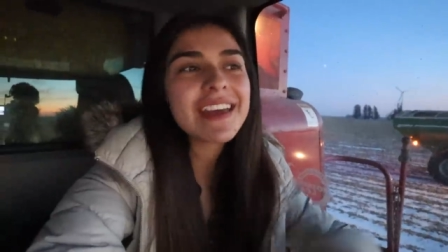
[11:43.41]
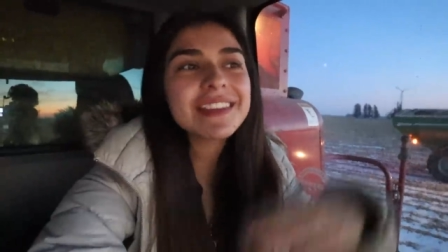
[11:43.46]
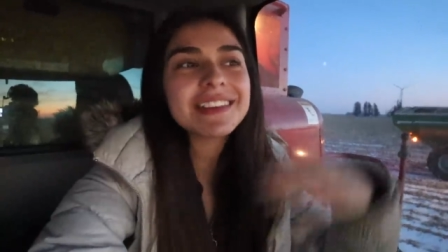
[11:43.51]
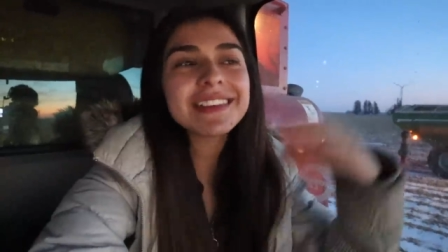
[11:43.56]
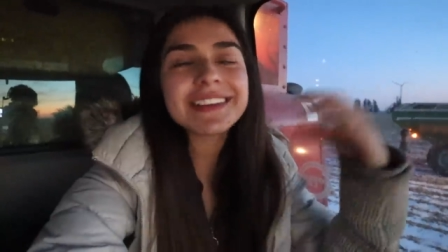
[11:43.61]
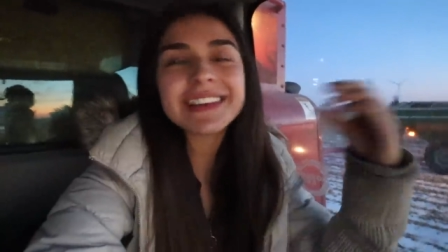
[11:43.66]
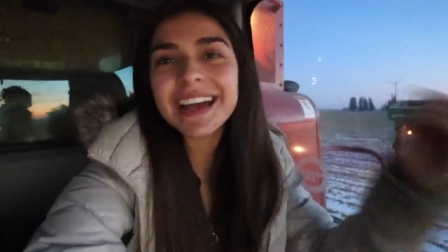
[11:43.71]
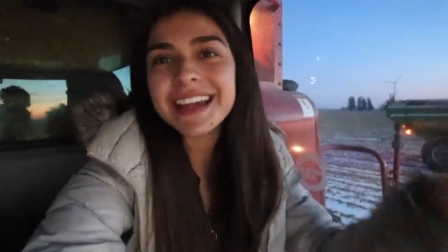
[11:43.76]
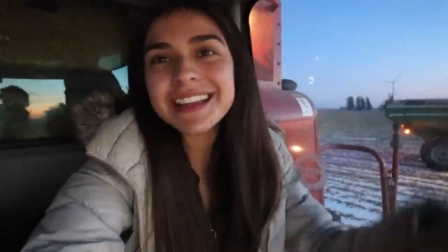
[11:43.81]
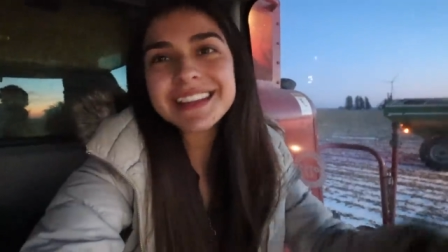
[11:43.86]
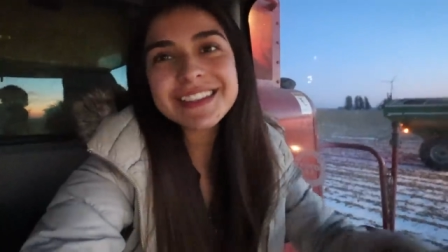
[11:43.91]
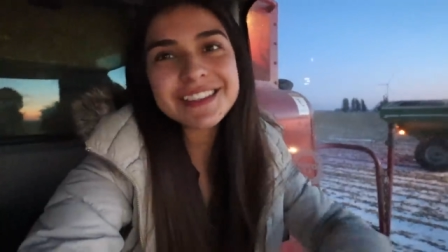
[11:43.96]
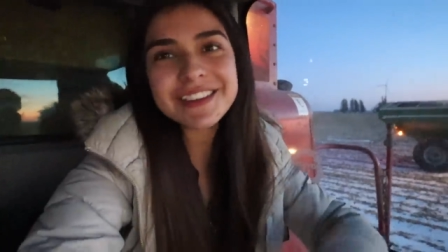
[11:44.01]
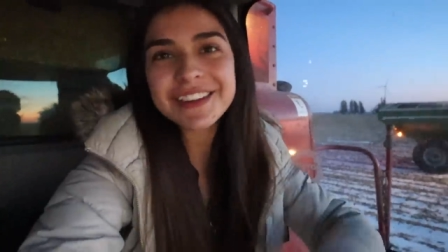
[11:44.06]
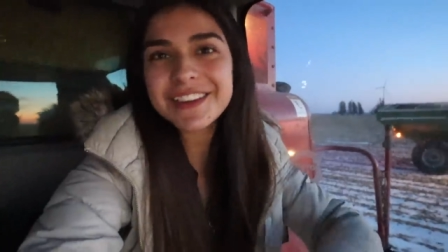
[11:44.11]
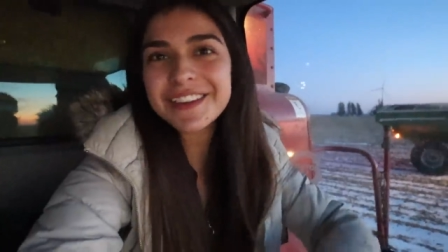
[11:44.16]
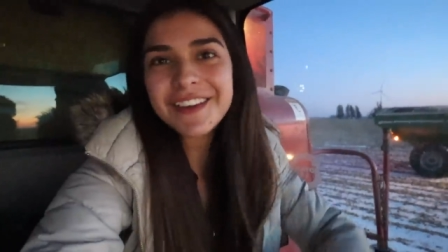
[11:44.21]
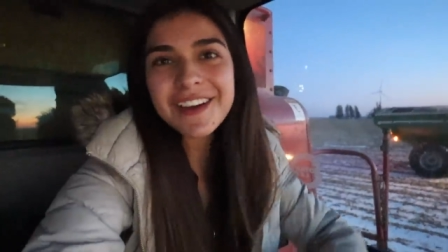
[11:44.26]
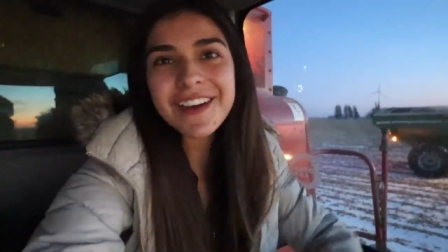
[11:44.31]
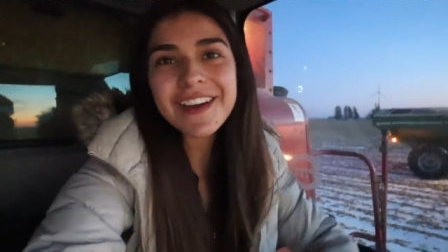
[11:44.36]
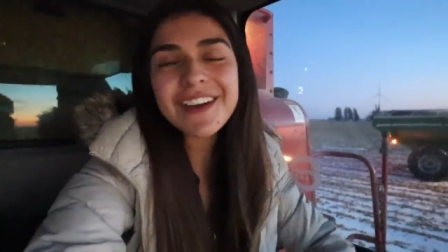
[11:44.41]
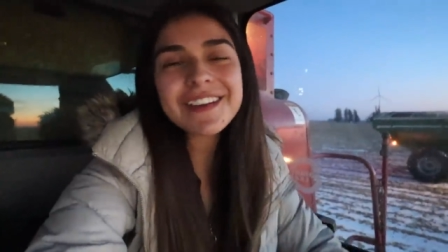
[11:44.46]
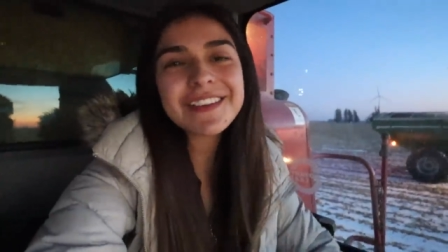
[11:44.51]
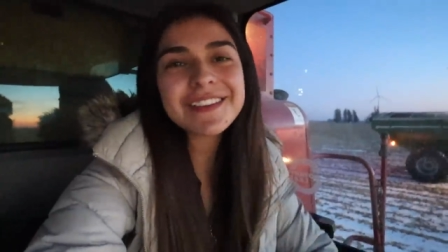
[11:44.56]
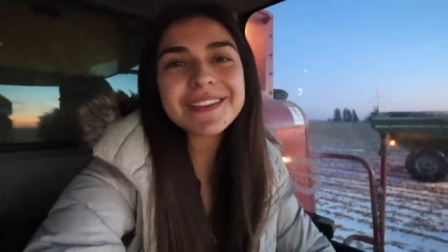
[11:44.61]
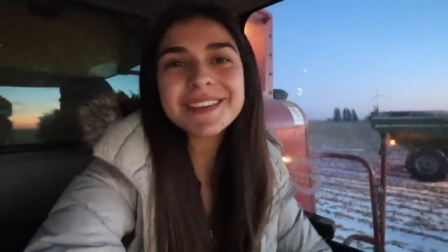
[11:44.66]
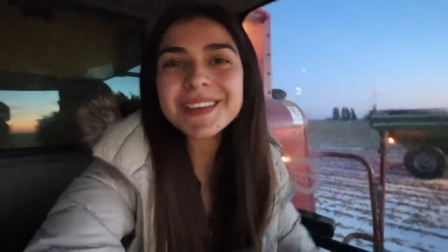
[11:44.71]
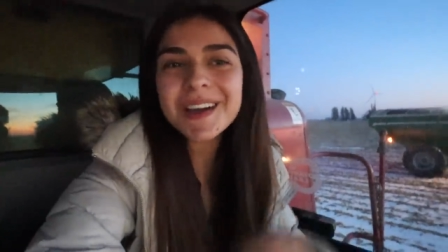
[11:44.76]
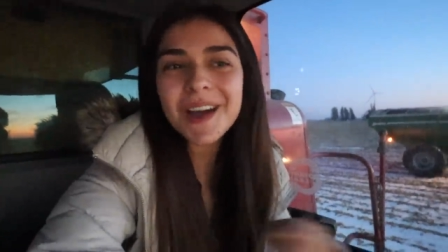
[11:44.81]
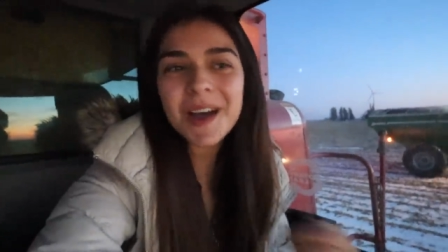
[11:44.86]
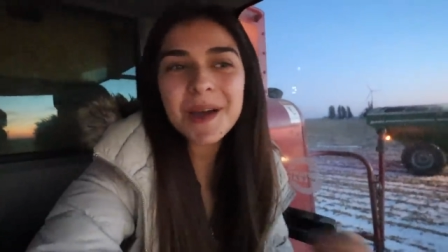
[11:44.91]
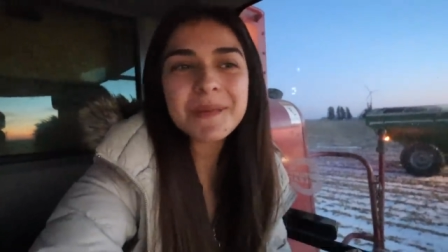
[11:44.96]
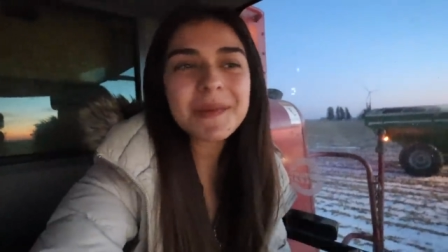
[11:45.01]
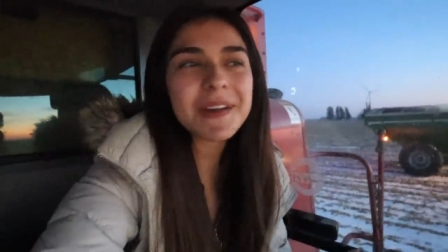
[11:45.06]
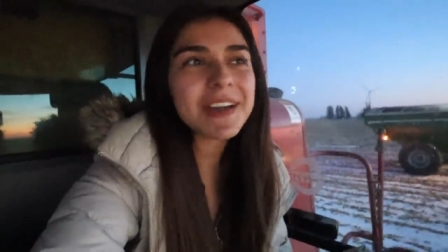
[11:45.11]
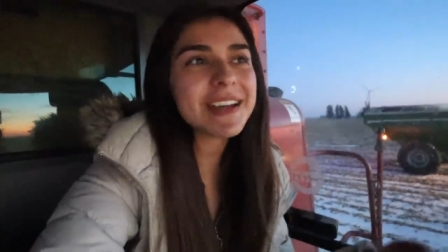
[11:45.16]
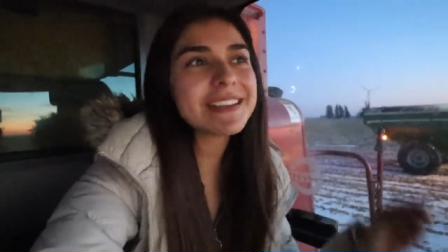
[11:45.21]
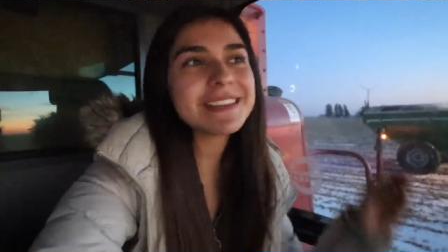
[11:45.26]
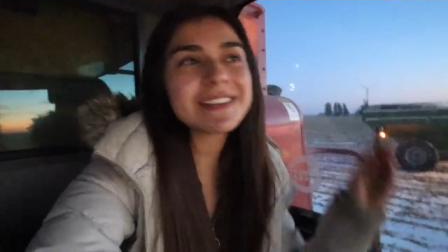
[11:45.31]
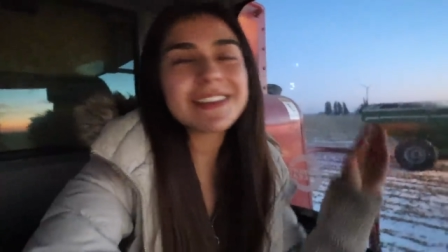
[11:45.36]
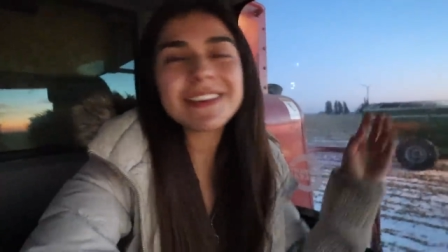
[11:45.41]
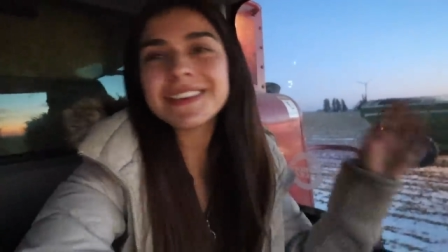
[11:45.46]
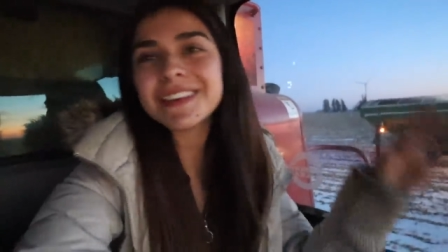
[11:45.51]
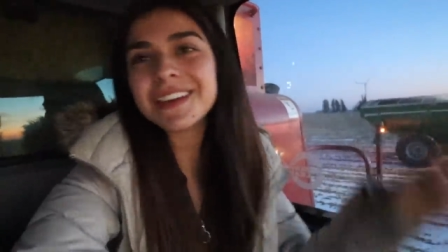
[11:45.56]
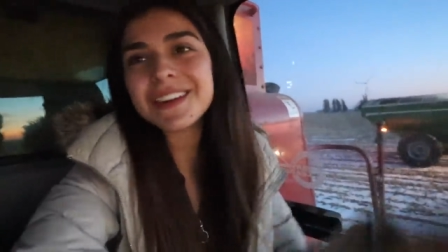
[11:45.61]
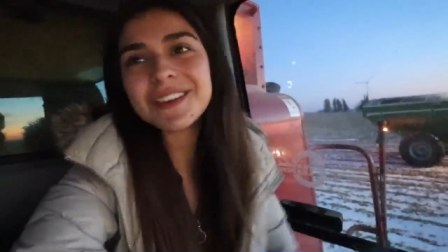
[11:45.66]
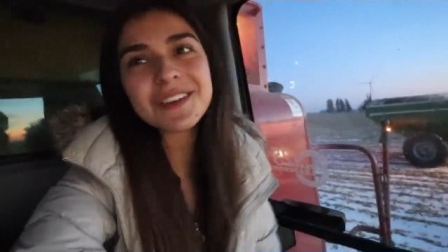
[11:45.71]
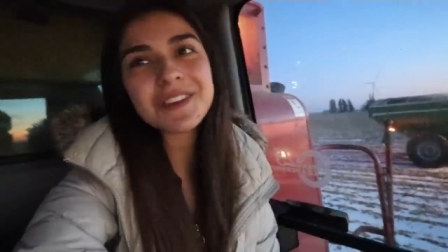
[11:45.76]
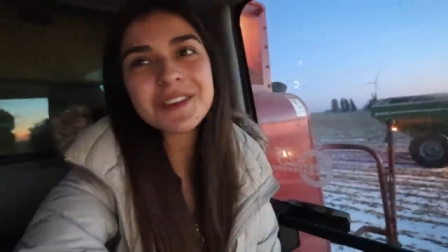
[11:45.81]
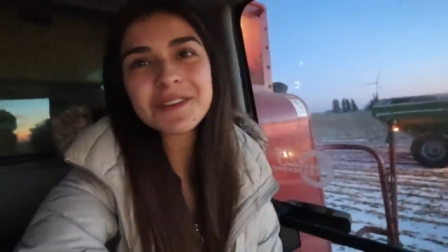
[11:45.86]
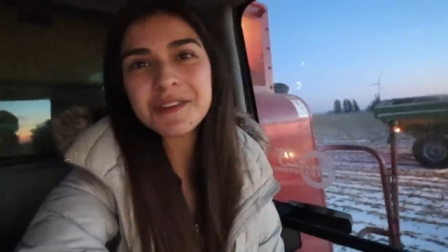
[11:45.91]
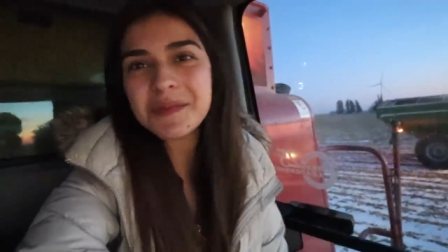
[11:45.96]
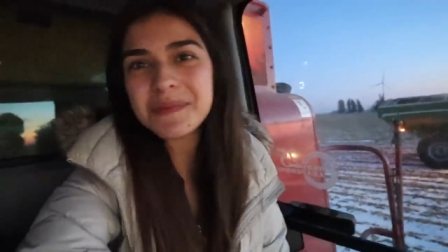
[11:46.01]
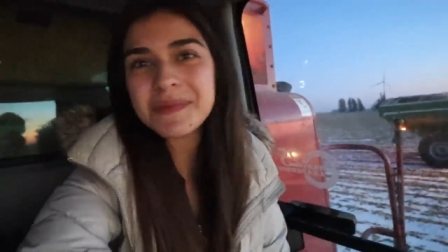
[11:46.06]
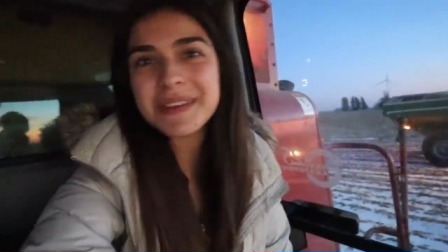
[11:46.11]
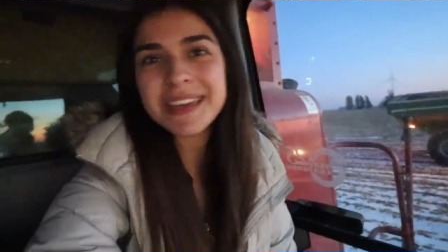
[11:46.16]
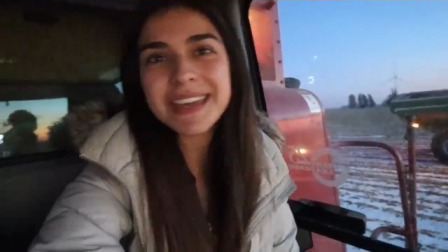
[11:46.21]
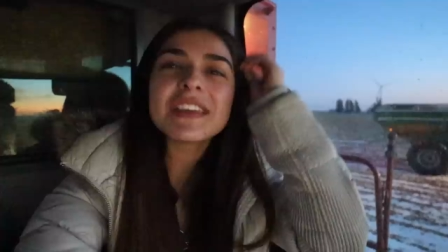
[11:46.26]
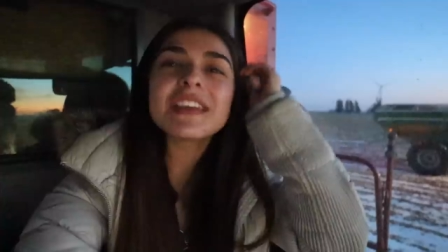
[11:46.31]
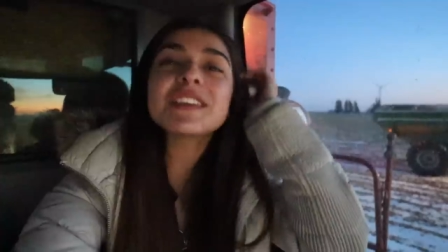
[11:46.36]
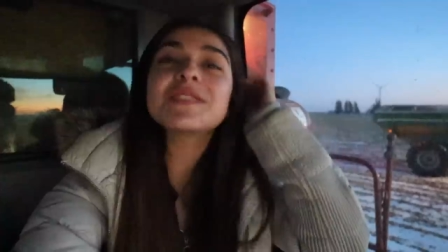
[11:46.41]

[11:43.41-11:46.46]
the lights turn on on the combines and on the other equipment.